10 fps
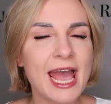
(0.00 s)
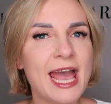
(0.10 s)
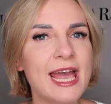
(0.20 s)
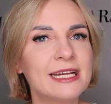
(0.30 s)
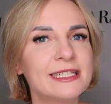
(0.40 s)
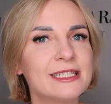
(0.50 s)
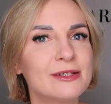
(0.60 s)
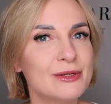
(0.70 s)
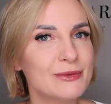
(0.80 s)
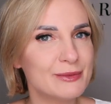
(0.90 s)
and
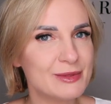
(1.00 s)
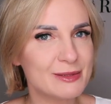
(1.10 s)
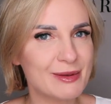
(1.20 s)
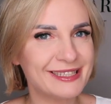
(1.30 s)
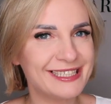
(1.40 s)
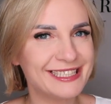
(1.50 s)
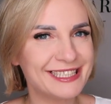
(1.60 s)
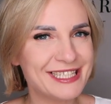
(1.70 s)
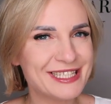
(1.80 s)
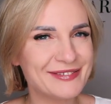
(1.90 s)
we will be spending
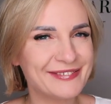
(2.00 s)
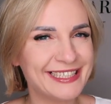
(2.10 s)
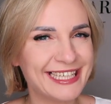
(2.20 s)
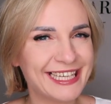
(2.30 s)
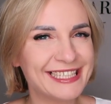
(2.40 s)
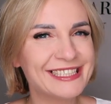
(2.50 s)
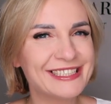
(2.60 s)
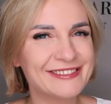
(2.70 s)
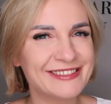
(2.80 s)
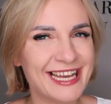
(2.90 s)
this week weekend
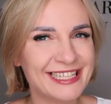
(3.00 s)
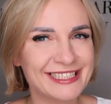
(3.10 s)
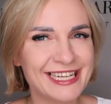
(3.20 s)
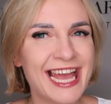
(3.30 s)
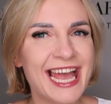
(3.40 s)
together.